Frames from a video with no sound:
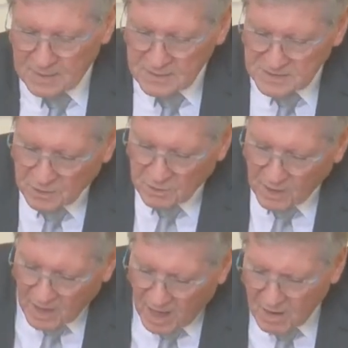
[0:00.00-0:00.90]
So
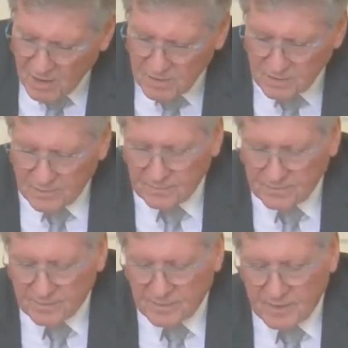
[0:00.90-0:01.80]
how
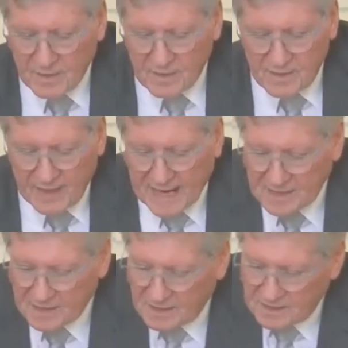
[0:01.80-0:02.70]

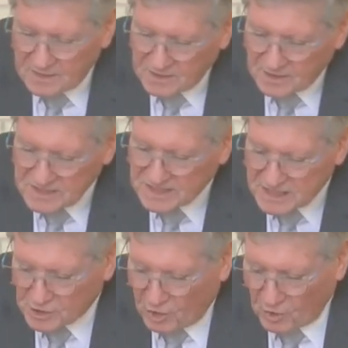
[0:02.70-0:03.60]
then does
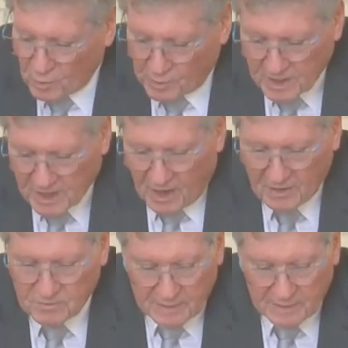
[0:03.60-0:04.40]
this all work out?